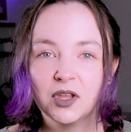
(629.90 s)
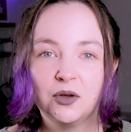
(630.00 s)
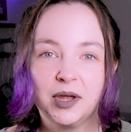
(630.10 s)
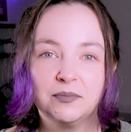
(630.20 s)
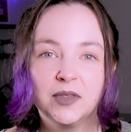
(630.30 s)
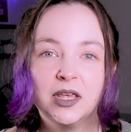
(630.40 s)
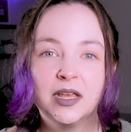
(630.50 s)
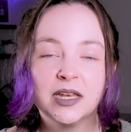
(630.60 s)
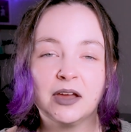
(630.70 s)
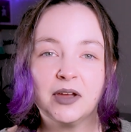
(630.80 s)
Okay,
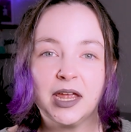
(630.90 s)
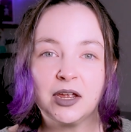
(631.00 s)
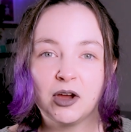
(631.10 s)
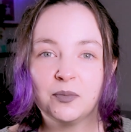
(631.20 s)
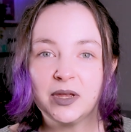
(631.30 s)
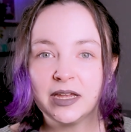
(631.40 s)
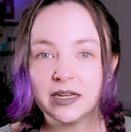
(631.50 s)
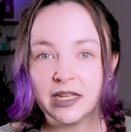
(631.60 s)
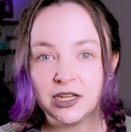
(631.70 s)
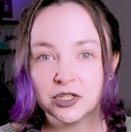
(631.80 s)
now a copy
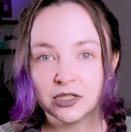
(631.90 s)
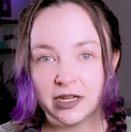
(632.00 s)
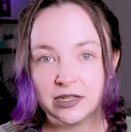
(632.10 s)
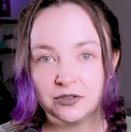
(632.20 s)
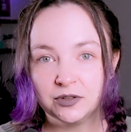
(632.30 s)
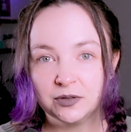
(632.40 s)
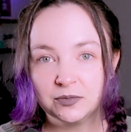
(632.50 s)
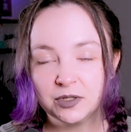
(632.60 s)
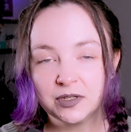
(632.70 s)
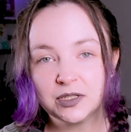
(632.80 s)
in each
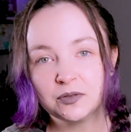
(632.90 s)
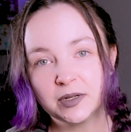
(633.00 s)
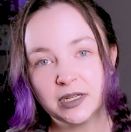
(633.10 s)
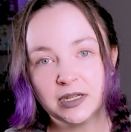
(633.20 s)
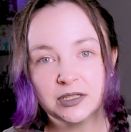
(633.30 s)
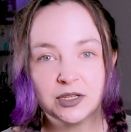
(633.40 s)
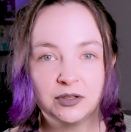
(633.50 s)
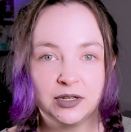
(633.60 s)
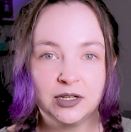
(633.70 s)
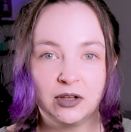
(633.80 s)
classroom. So it's $20 to
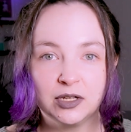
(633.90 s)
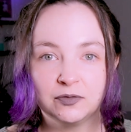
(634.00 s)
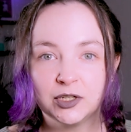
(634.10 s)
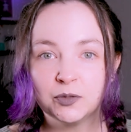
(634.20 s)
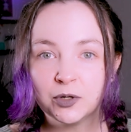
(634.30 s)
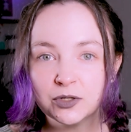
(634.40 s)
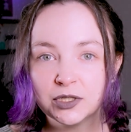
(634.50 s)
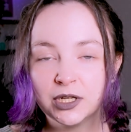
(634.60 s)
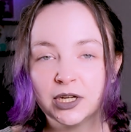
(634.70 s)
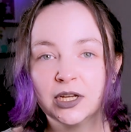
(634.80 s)
$30 for each
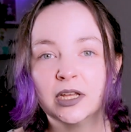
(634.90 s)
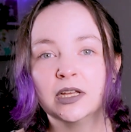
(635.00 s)
poster.